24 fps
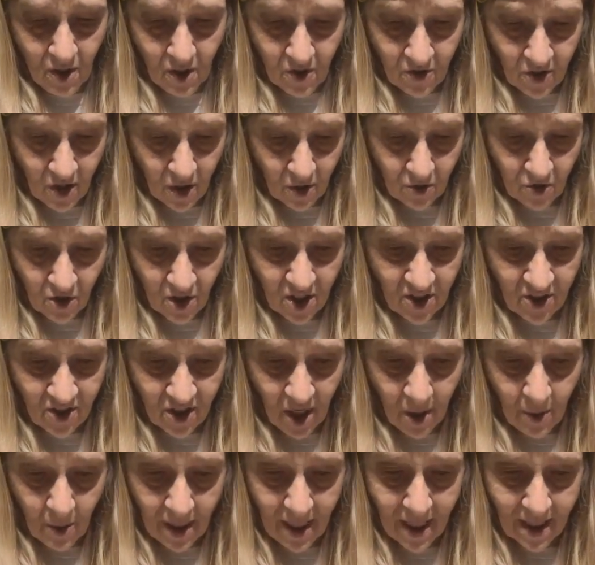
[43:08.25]
So just
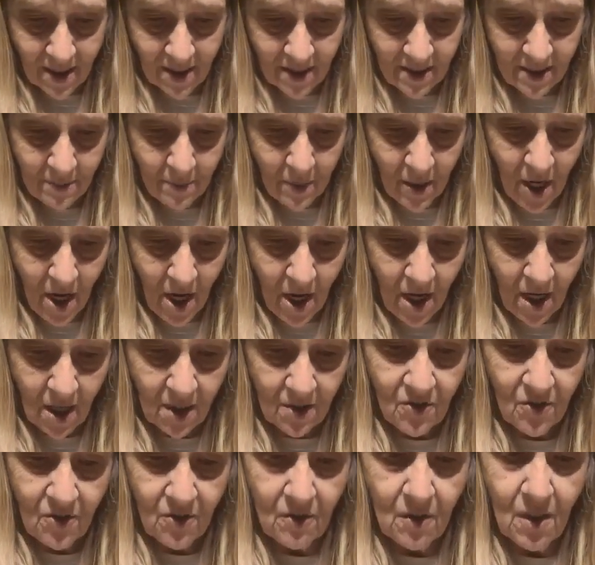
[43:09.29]
go out of the
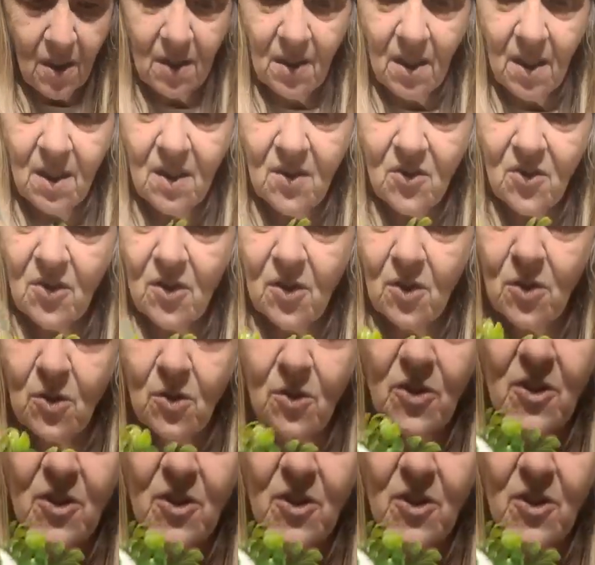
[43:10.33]
box. And these little